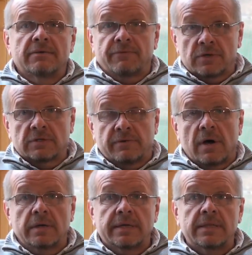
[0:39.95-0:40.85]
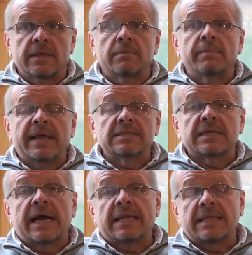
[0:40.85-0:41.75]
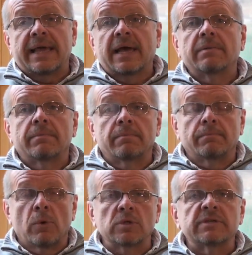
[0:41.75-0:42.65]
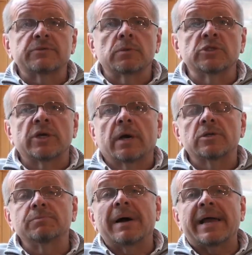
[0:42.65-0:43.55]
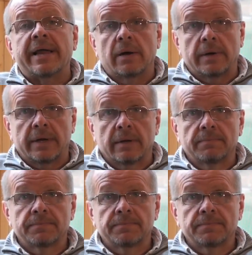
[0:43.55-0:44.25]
first of all, and then based on that, most of us will charge by area.